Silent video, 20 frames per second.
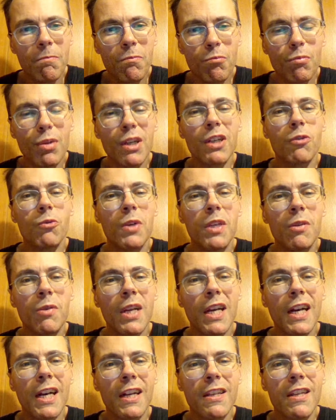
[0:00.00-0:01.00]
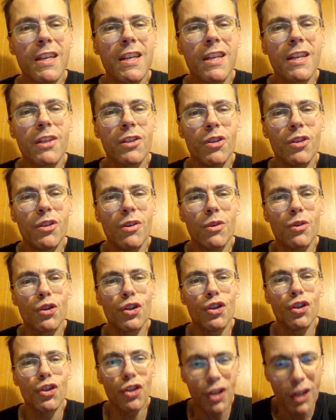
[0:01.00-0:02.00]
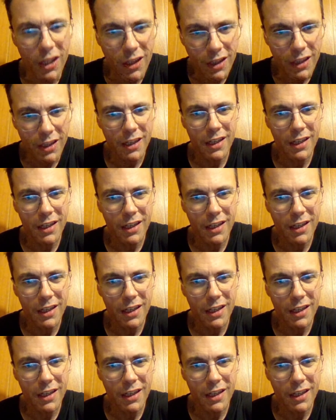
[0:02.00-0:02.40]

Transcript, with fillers: But when reality kicks your shit,